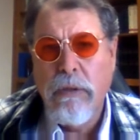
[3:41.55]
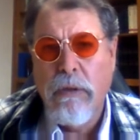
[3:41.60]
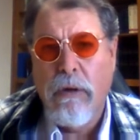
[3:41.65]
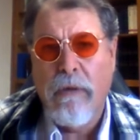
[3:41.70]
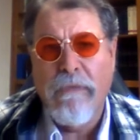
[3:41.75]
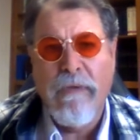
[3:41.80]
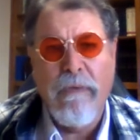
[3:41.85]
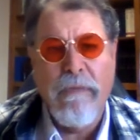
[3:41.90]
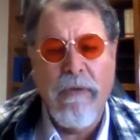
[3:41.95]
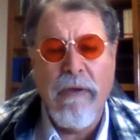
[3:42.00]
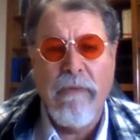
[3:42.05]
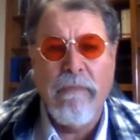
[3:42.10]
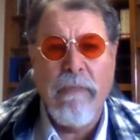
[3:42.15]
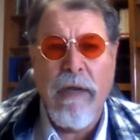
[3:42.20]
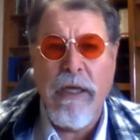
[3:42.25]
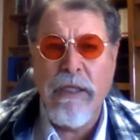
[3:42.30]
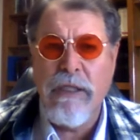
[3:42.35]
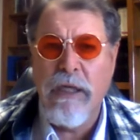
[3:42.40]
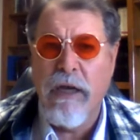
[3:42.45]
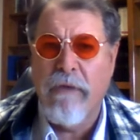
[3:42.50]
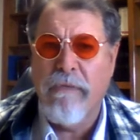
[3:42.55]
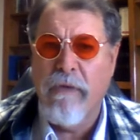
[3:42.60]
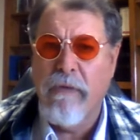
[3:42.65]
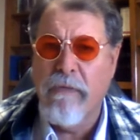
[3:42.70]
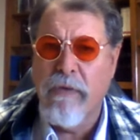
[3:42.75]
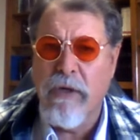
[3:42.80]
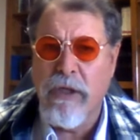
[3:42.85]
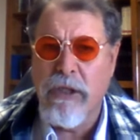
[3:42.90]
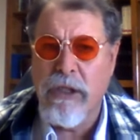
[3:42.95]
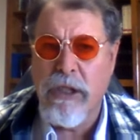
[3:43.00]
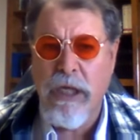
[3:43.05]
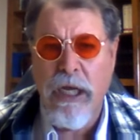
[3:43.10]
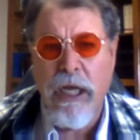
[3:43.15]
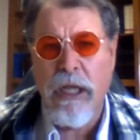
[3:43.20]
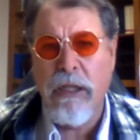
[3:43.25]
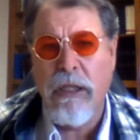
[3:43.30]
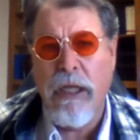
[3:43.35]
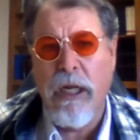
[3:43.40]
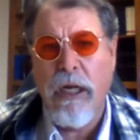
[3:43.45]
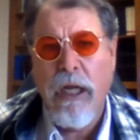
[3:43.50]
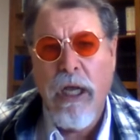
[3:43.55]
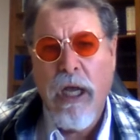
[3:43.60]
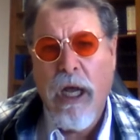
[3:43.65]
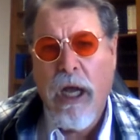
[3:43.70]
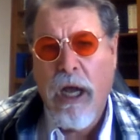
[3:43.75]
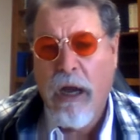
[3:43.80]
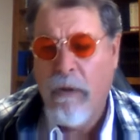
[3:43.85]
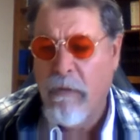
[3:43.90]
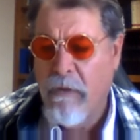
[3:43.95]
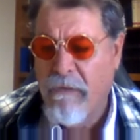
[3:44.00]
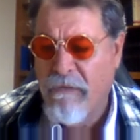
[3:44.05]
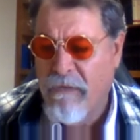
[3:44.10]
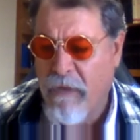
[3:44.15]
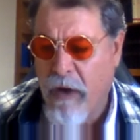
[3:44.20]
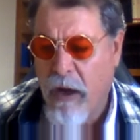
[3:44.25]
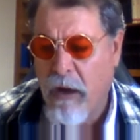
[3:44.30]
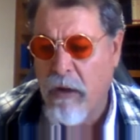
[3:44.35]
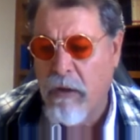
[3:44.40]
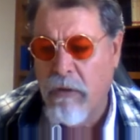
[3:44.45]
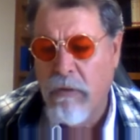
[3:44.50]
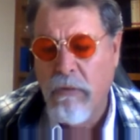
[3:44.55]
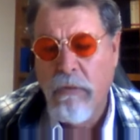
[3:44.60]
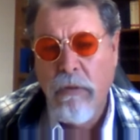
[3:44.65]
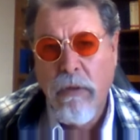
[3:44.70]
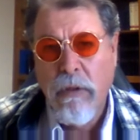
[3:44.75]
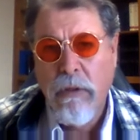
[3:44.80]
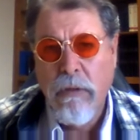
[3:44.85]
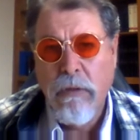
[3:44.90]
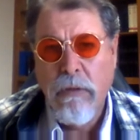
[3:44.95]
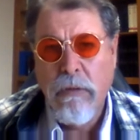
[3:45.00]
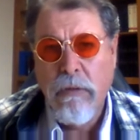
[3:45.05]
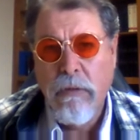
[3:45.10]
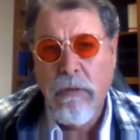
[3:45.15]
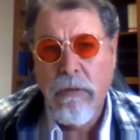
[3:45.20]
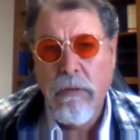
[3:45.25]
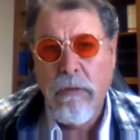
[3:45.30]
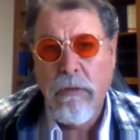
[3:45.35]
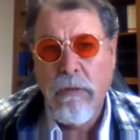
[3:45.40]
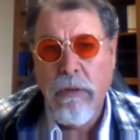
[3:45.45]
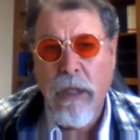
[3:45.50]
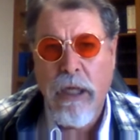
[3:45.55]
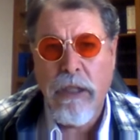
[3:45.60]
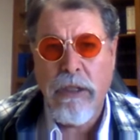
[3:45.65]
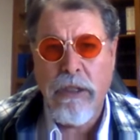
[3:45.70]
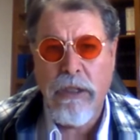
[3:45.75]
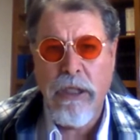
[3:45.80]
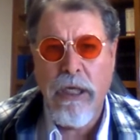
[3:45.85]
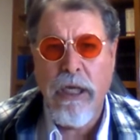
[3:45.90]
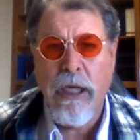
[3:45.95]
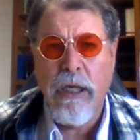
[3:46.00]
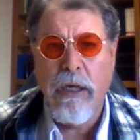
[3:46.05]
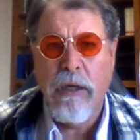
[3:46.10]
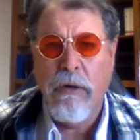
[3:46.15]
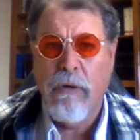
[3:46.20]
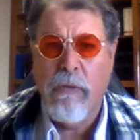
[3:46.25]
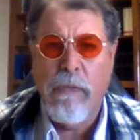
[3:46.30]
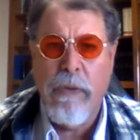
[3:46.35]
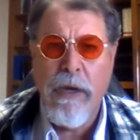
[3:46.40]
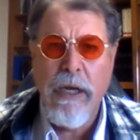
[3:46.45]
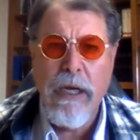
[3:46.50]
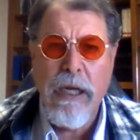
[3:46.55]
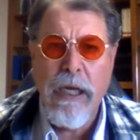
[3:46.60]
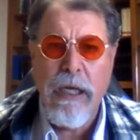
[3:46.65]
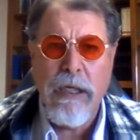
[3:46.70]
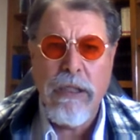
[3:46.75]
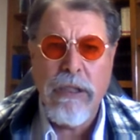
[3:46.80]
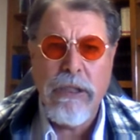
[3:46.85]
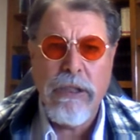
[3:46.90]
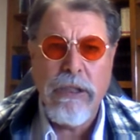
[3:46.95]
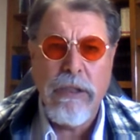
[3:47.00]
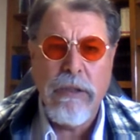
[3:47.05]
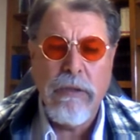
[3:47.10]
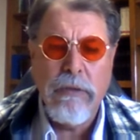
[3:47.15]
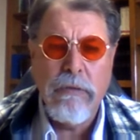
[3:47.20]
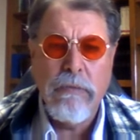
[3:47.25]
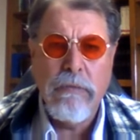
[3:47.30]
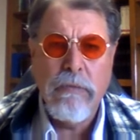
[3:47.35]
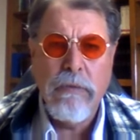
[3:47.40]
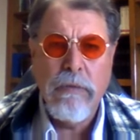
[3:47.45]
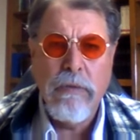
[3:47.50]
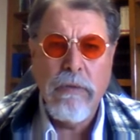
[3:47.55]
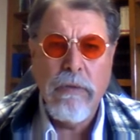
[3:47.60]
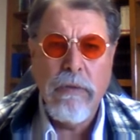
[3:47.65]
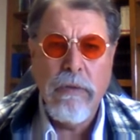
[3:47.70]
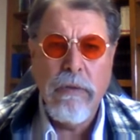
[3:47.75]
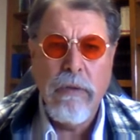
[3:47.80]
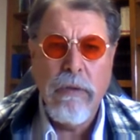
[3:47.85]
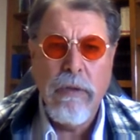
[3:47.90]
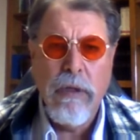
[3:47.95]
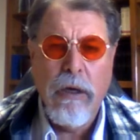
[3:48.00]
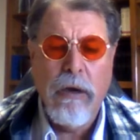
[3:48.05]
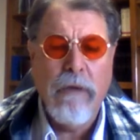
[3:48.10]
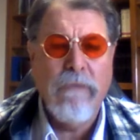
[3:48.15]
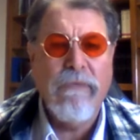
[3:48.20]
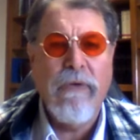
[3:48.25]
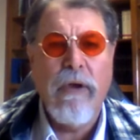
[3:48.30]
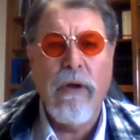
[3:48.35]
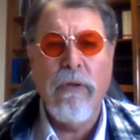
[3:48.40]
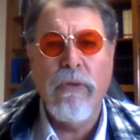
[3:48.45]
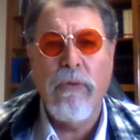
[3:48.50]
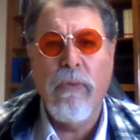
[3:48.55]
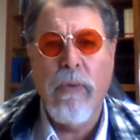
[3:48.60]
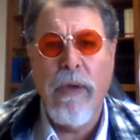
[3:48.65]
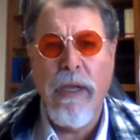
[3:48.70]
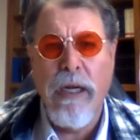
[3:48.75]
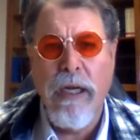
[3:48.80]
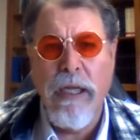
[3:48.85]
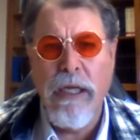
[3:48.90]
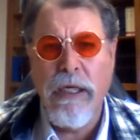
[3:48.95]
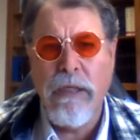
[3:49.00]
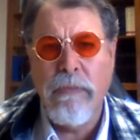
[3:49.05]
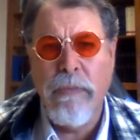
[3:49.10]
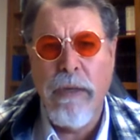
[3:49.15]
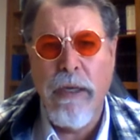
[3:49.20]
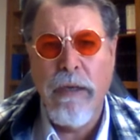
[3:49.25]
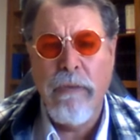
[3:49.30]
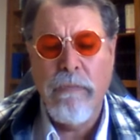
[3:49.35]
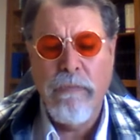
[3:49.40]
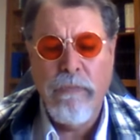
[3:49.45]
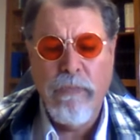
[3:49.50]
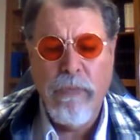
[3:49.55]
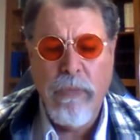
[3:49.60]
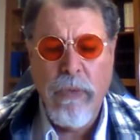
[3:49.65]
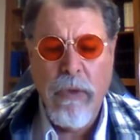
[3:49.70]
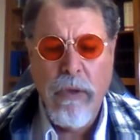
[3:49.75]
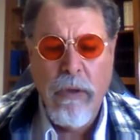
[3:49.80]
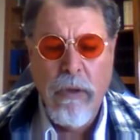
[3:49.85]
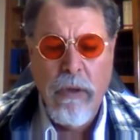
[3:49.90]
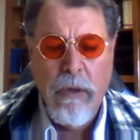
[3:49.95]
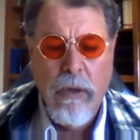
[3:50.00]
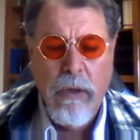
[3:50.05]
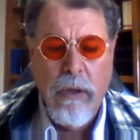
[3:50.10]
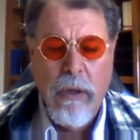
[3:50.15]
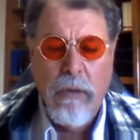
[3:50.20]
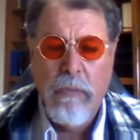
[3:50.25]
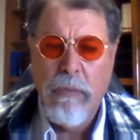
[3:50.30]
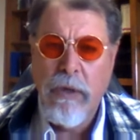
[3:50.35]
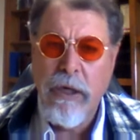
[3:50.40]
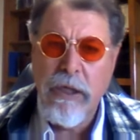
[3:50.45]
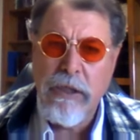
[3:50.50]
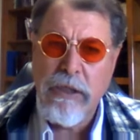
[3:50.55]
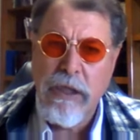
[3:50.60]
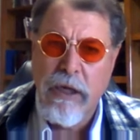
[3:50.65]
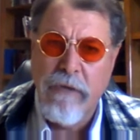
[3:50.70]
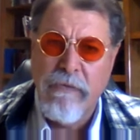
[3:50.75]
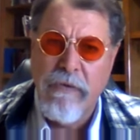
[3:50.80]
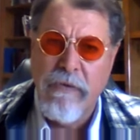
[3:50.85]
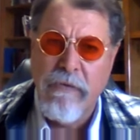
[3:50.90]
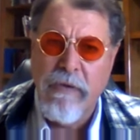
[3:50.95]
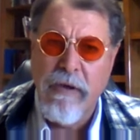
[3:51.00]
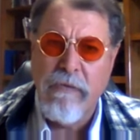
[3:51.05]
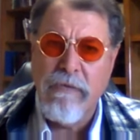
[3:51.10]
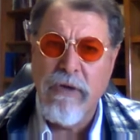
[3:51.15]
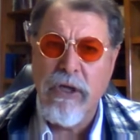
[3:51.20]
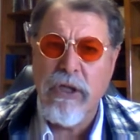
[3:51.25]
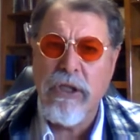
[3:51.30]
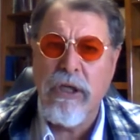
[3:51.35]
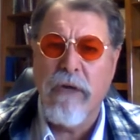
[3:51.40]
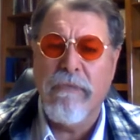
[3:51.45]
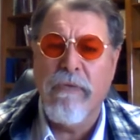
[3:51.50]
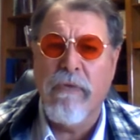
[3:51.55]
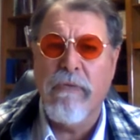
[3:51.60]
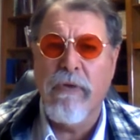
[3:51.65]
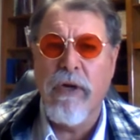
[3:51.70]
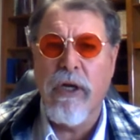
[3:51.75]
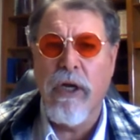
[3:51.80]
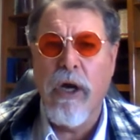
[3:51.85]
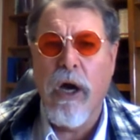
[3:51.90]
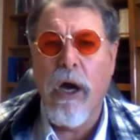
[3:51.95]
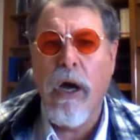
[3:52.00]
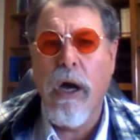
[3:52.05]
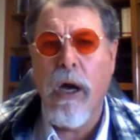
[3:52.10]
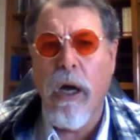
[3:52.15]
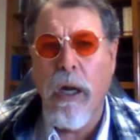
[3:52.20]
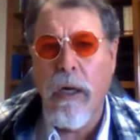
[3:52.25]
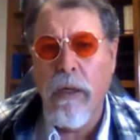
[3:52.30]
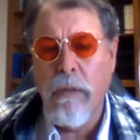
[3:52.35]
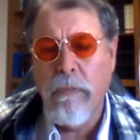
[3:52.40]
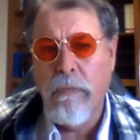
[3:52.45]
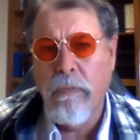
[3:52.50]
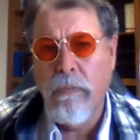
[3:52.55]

or if I've given myself over to sin, then I will follow that sin in obedience. I'll follow the way it leads me. But he said, if you've given yourself over to God,